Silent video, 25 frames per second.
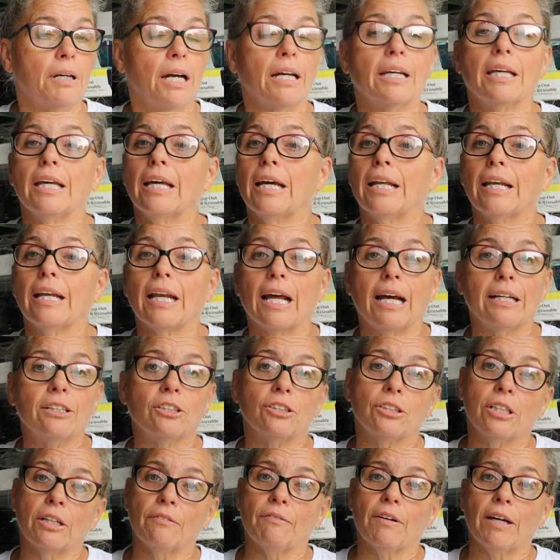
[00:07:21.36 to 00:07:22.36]
Again, I
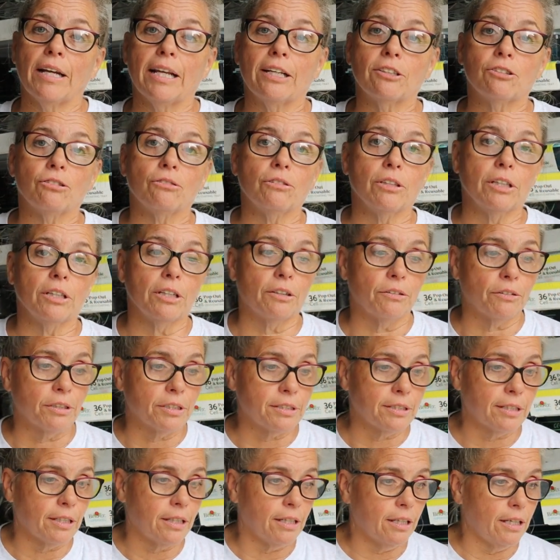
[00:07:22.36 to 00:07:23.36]
just think financial
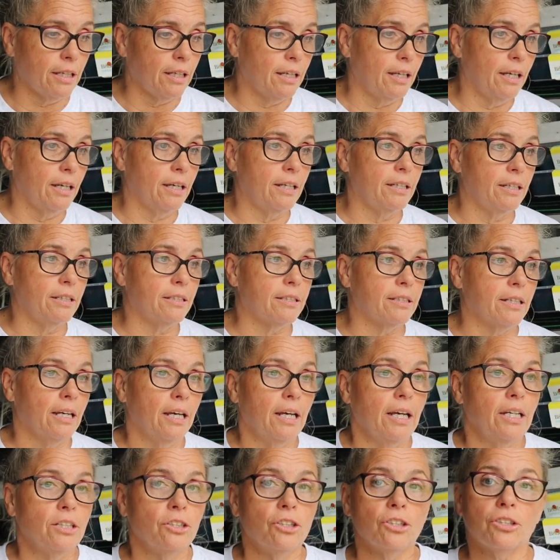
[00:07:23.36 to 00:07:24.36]
literacy is
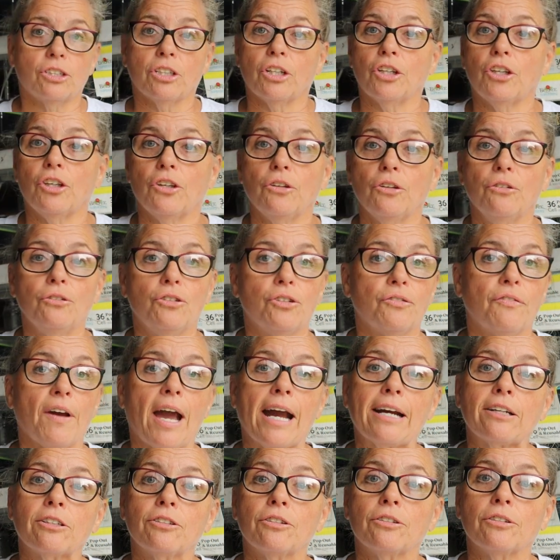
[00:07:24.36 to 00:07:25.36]
just a huge
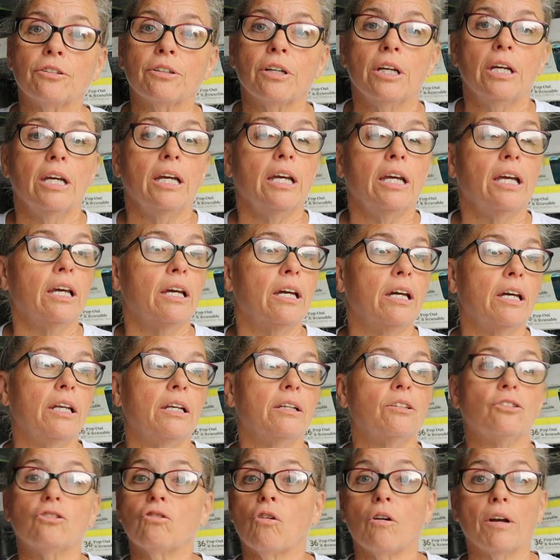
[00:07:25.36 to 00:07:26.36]
factor
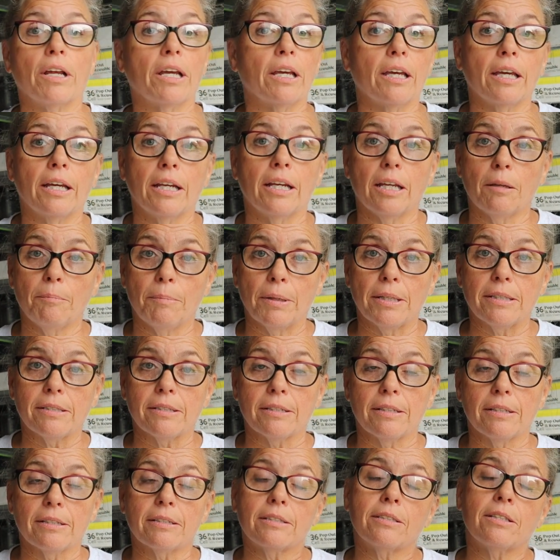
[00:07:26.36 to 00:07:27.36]
in starting any
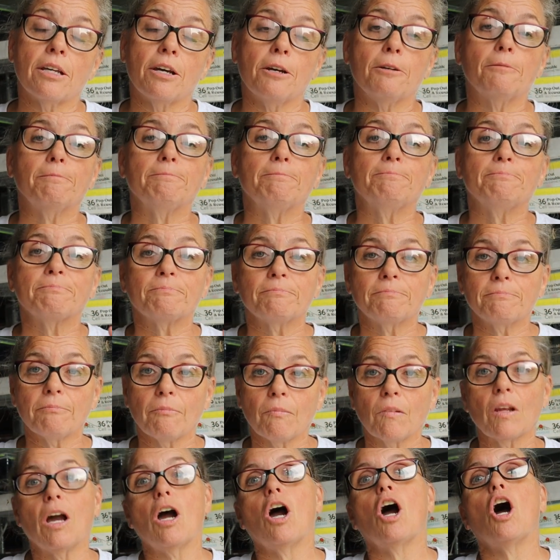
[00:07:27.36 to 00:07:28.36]
business. So
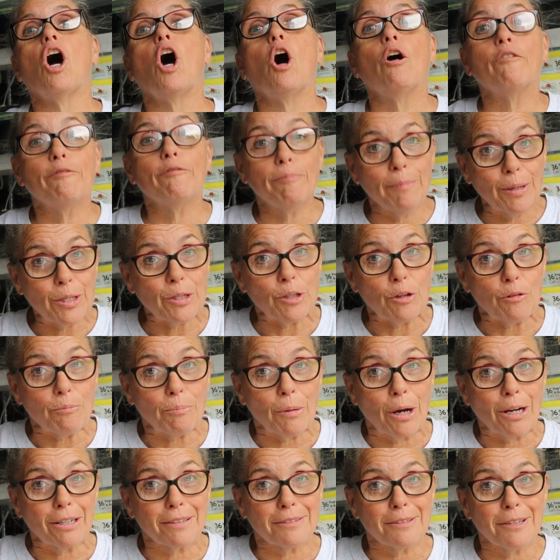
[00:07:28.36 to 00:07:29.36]
off my
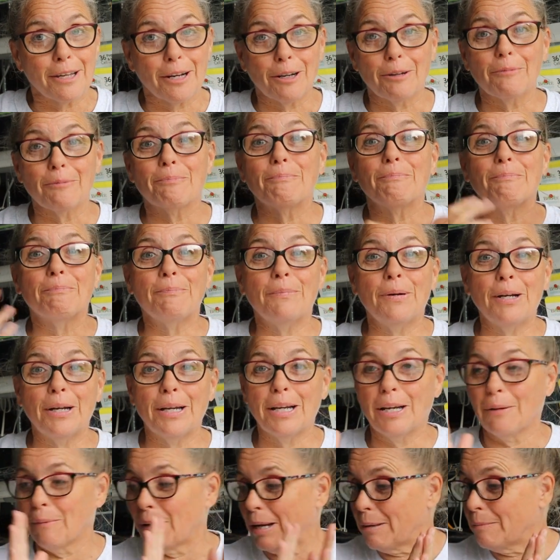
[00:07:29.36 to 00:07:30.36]
soapbox there.
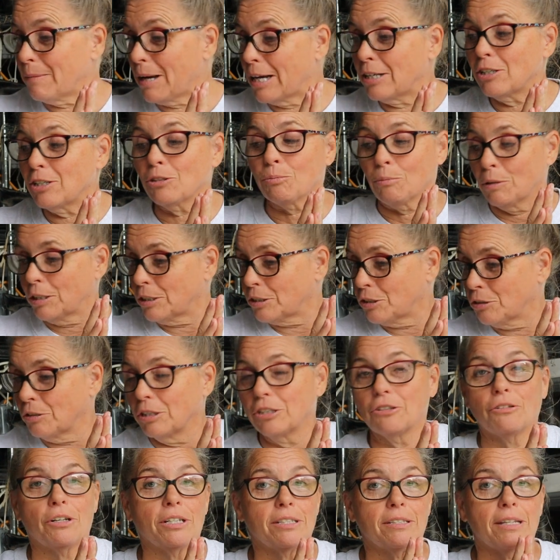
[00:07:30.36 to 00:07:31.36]
But anyway, I just wanted
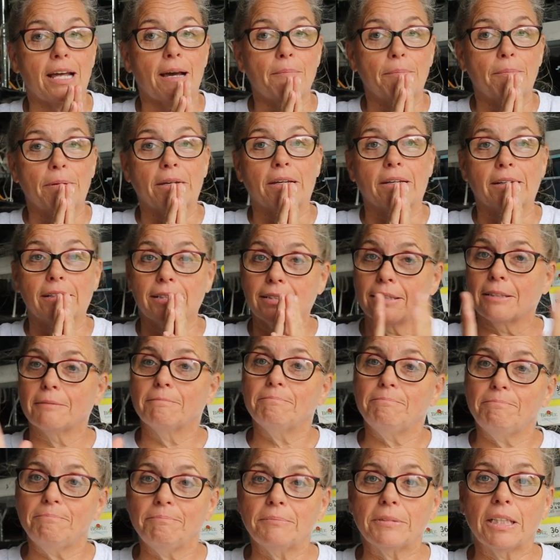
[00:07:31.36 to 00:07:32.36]
to address that because
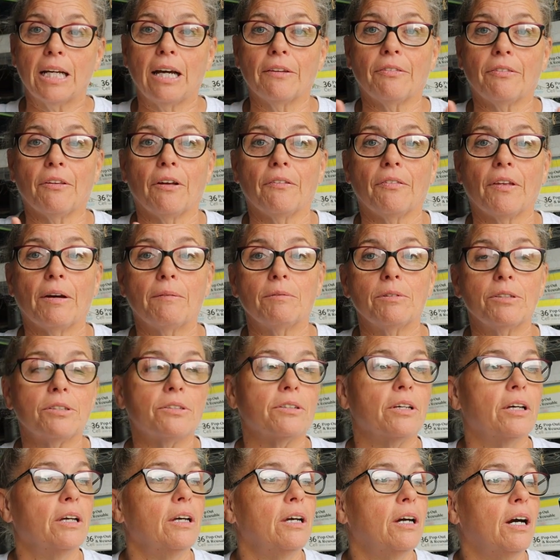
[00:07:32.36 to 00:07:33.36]
I thought that
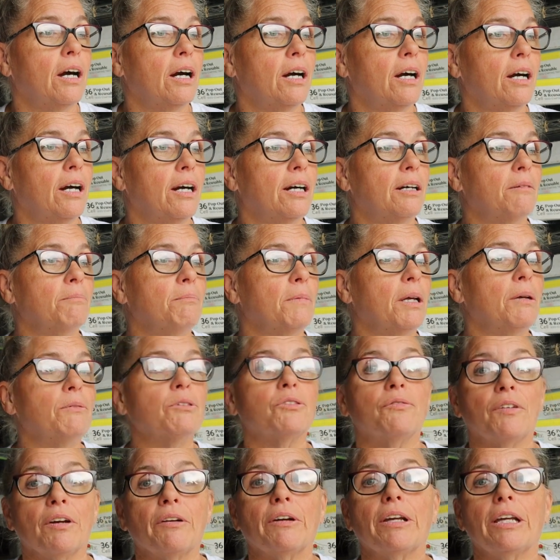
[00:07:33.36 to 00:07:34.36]
was, it
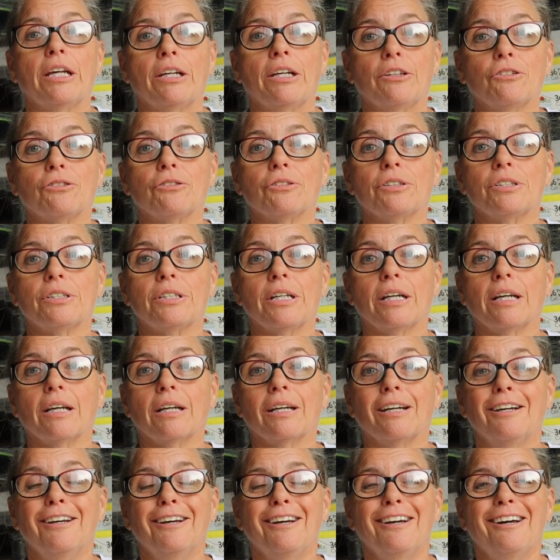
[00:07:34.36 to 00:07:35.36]
was very
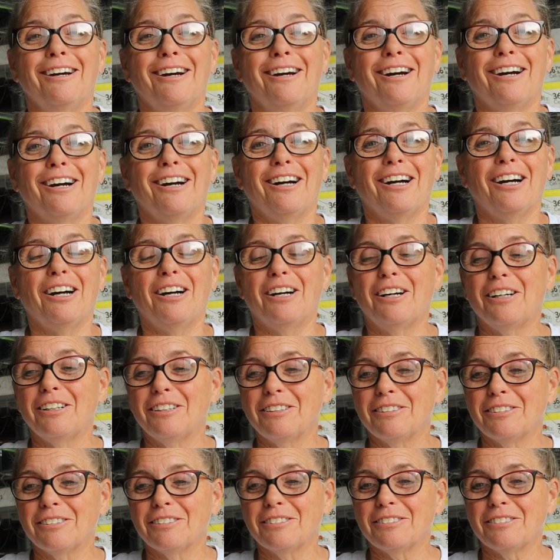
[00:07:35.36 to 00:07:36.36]
interesting.
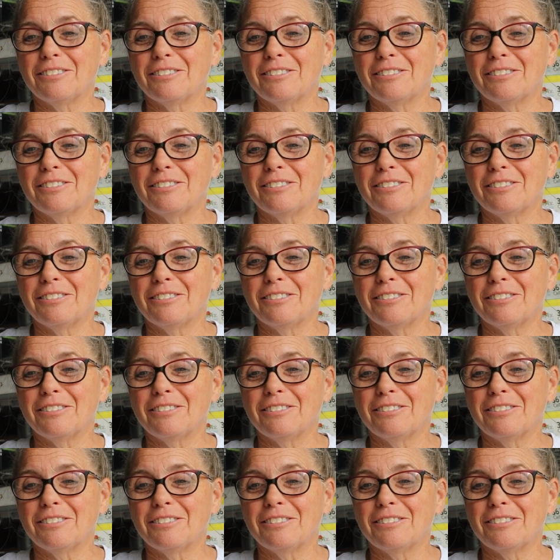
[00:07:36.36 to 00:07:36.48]
And